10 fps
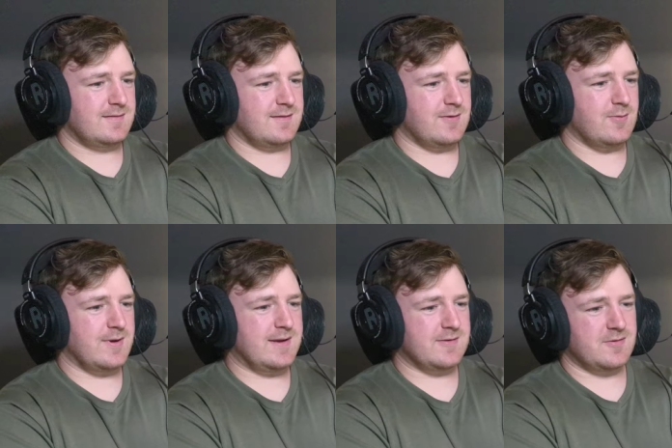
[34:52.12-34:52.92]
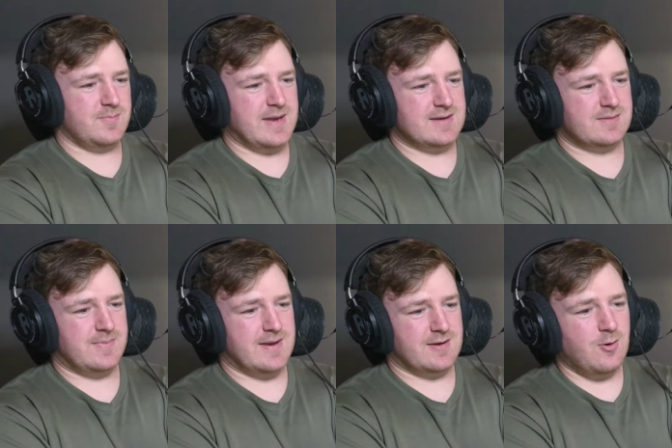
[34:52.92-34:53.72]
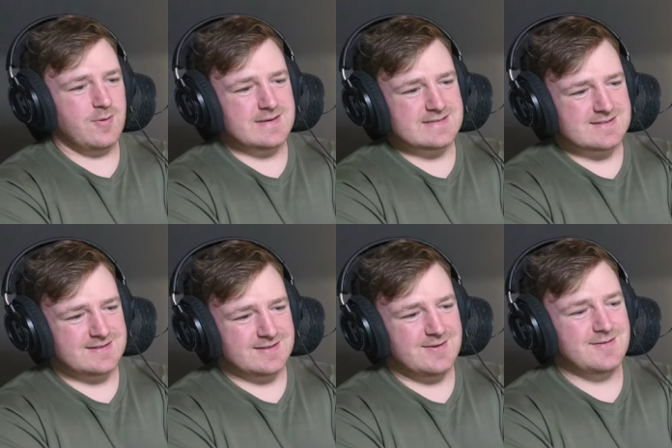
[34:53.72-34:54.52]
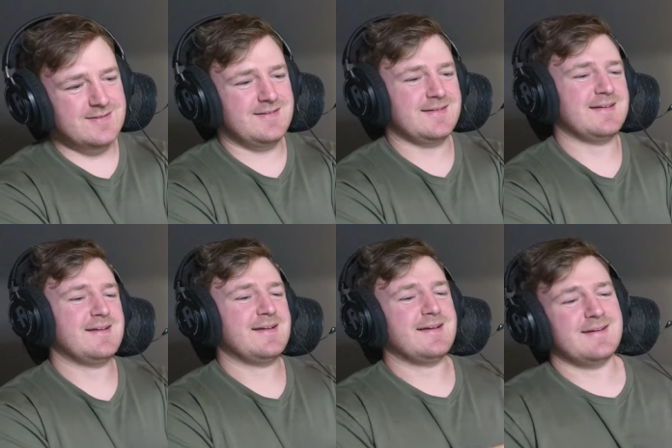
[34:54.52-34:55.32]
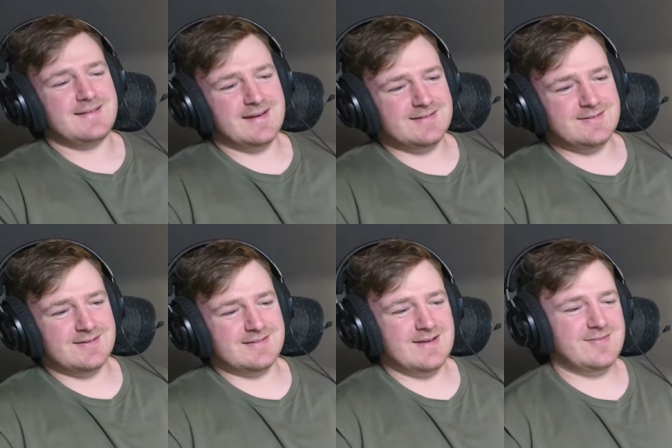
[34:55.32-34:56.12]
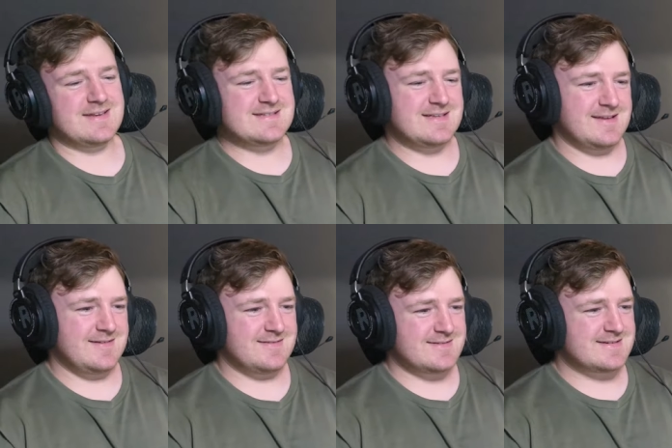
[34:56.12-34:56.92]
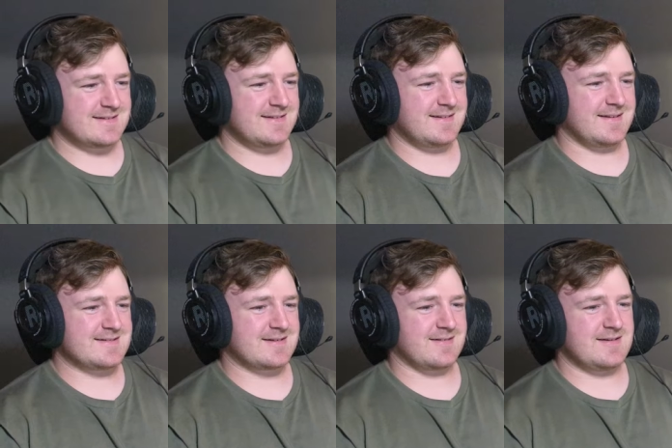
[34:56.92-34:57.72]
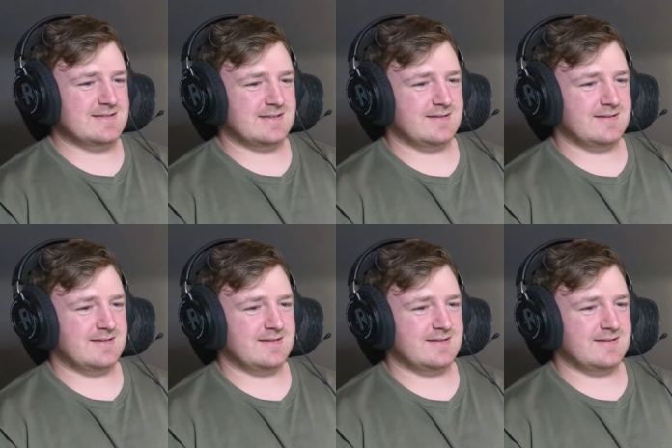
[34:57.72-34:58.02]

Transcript: No way, they went back to back. Oh, he just, dude. Yeah, dude, 11 is huge. That's crazy.